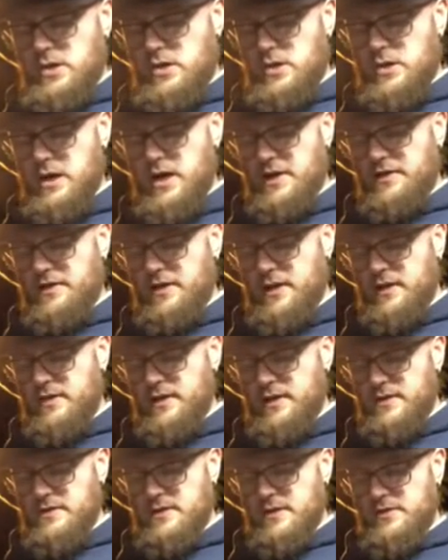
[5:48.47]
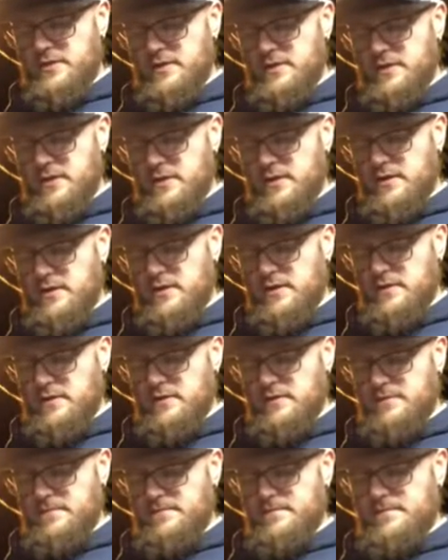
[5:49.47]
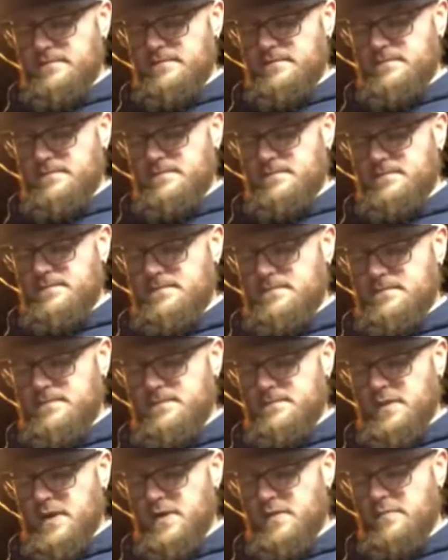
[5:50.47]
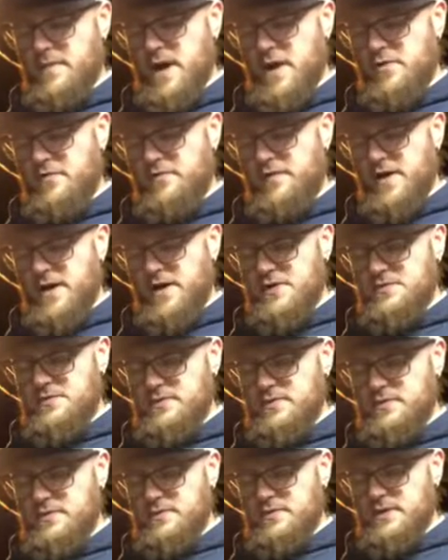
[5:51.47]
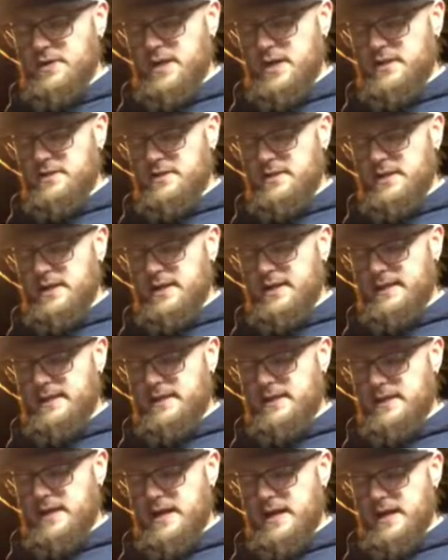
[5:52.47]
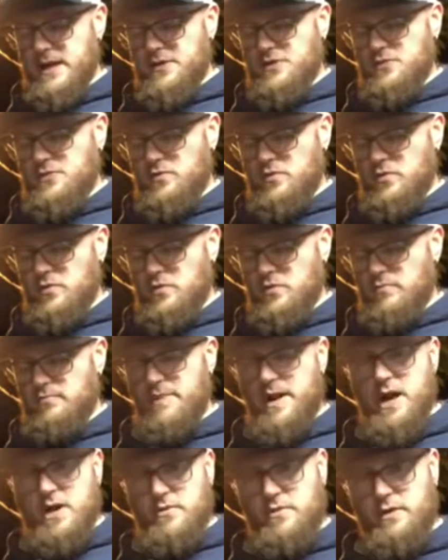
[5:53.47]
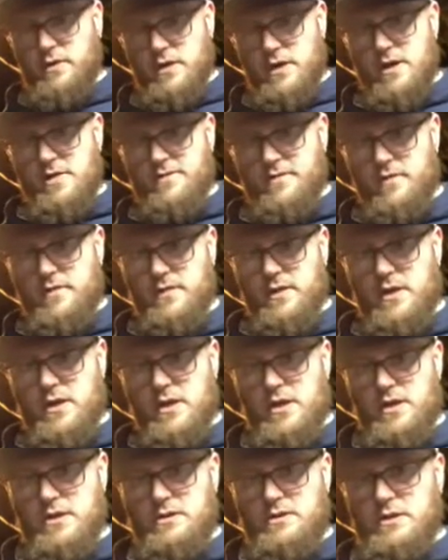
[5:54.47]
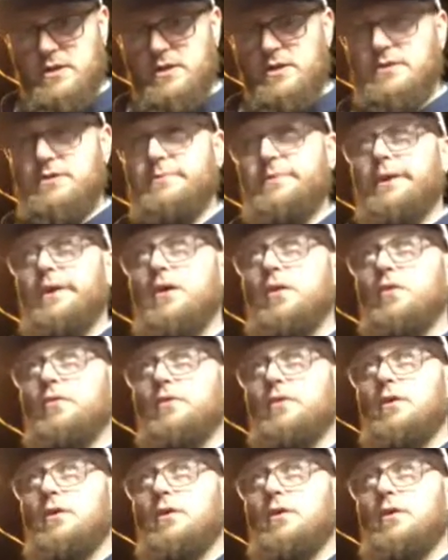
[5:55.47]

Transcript: I think they said that the manufacturer states that the actual battery life on these is about